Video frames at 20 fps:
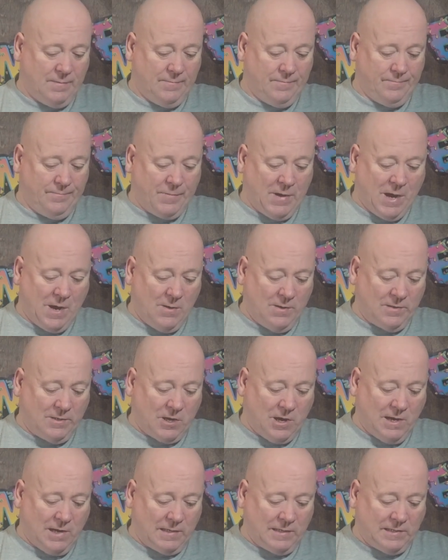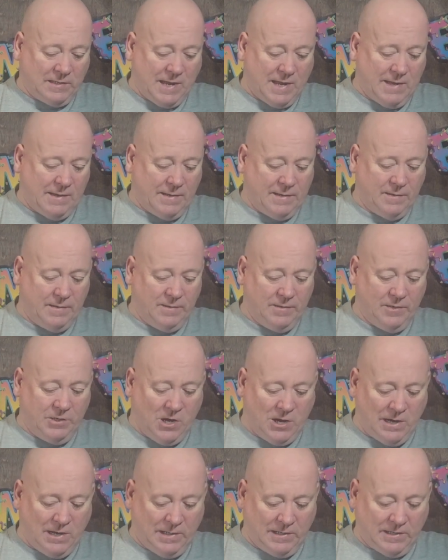Dollar sign,
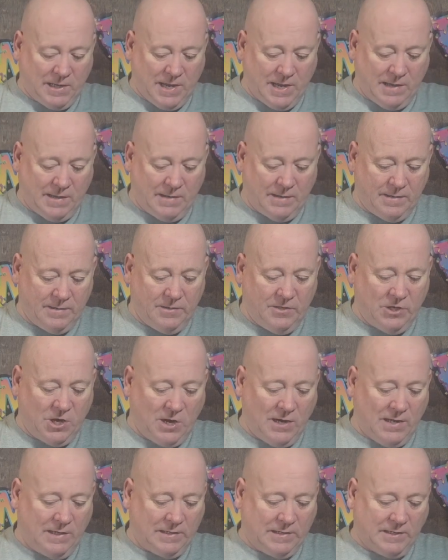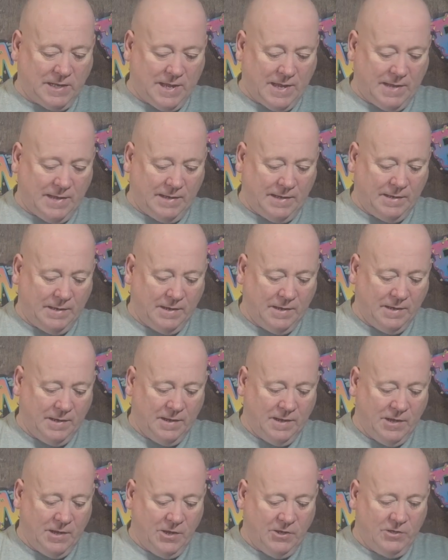dollar sign, dollar sign,
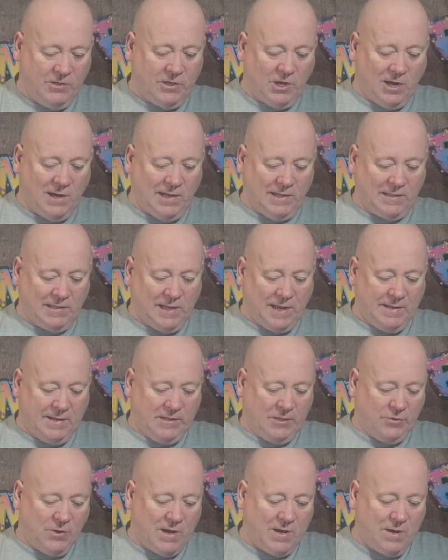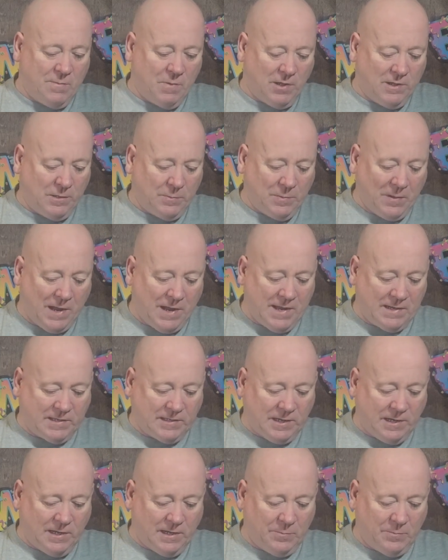dollar sign. Is there any multipliers
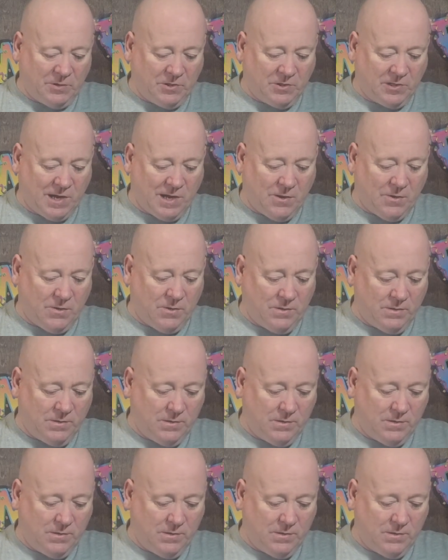to help us out?